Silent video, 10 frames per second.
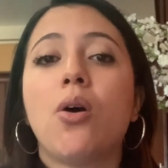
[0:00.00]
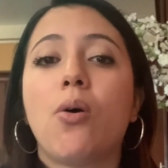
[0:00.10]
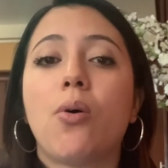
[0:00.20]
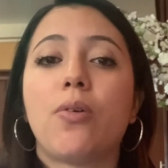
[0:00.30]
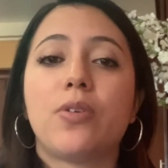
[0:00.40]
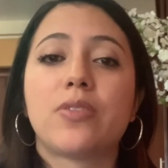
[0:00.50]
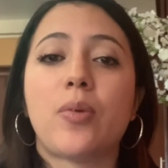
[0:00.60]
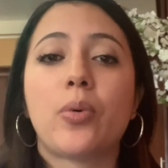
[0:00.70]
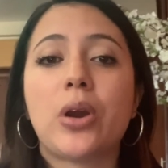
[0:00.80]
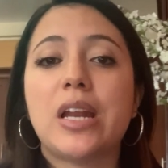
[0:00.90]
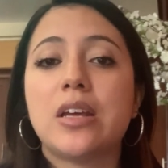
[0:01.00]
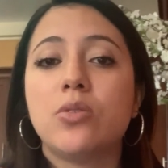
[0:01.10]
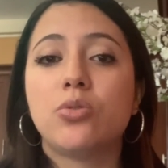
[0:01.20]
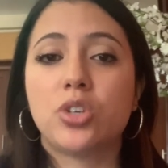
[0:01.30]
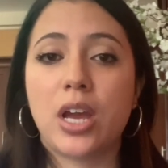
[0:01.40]
or for example, any new
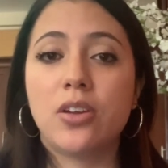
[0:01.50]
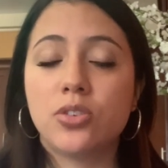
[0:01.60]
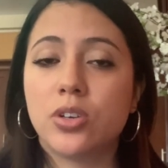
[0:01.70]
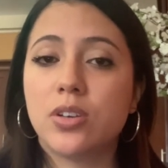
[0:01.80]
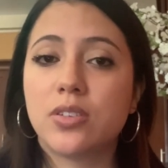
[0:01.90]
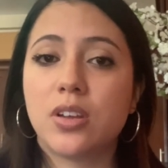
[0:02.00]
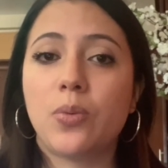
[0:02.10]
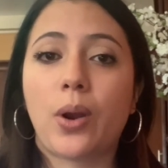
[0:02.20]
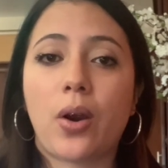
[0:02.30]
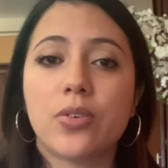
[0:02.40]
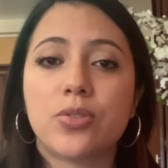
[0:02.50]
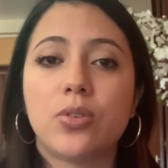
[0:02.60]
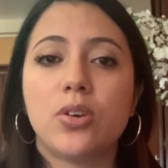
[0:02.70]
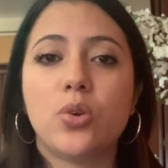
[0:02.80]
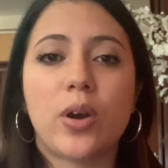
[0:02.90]
changes in regards to
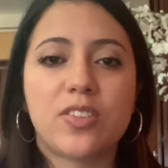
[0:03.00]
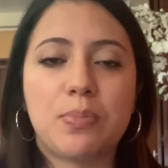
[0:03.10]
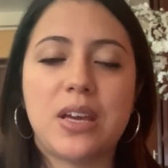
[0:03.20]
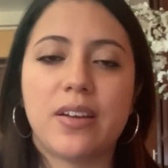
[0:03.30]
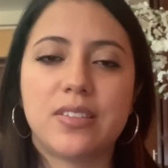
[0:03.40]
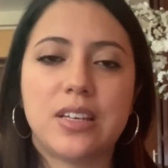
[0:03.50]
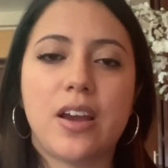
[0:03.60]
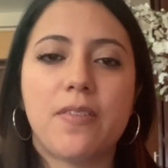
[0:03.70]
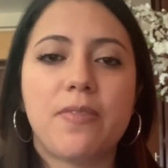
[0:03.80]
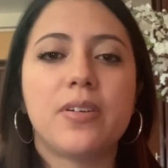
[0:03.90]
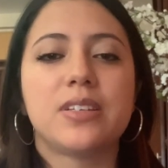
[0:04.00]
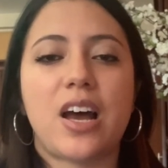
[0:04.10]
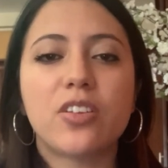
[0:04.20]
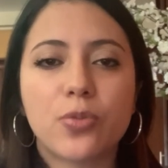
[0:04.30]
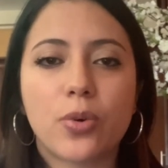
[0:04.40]
the USPSTF
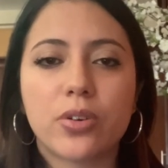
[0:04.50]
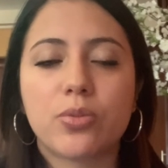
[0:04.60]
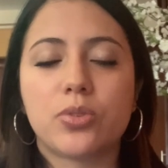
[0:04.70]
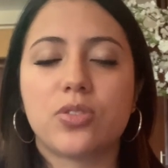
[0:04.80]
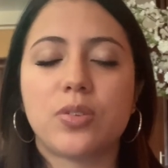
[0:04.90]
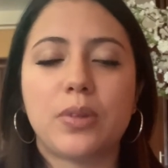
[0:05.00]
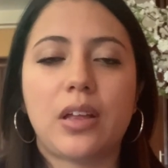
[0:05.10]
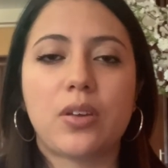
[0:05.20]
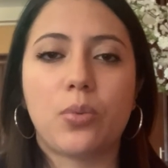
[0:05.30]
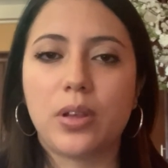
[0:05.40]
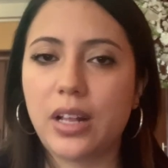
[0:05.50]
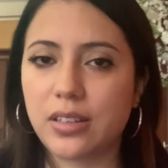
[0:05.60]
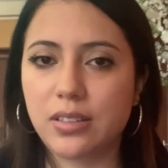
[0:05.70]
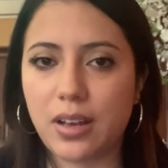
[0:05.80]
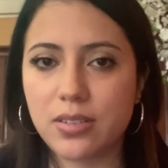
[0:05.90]
task force, which is something that they really like
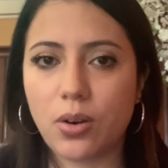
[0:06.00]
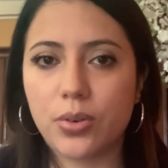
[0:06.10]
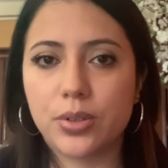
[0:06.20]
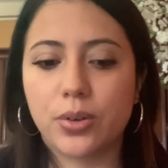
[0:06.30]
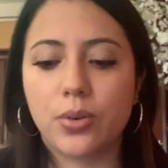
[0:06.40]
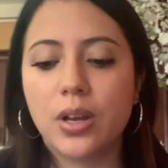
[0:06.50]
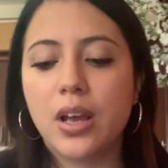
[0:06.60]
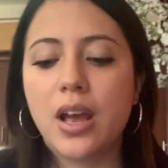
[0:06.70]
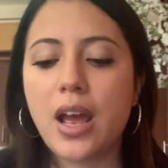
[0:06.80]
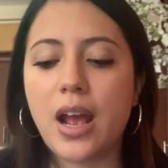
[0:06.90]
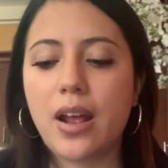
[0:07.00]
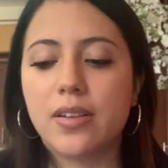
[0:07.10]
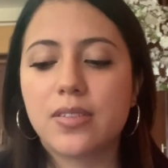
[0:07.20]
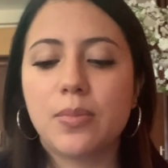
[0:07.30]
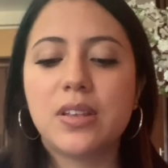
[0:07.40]
to test also. And
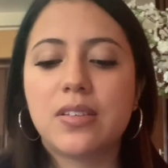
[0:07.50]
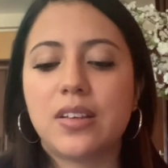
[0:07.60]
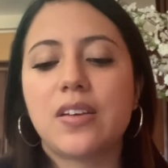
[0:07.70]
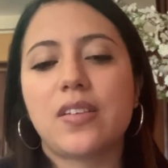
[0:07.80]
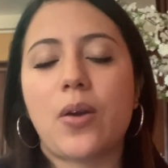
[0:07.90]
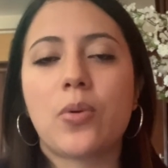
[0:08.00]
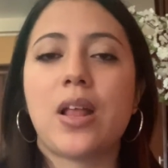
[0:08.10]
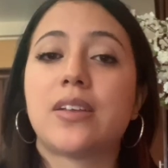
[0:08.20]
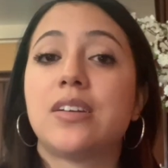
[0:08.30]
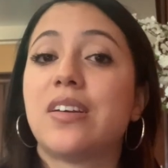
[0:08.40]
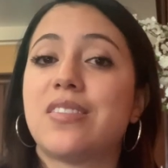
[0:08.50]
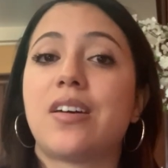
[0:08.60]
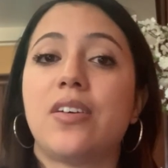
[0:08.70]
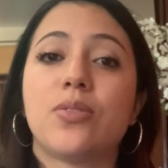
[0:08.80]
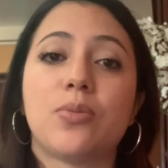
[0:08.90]
some of these things I would like to
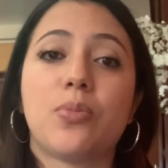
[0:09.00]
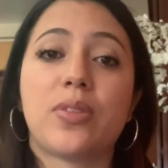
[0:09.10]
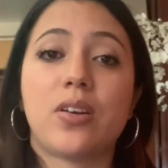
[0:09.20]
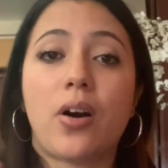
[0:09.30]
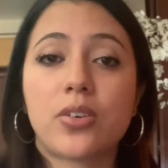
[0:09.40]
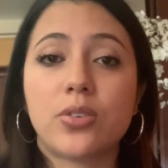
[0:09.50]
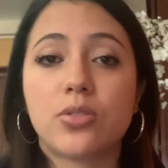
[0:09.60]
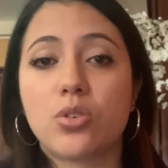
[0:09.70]
discuss with the doctors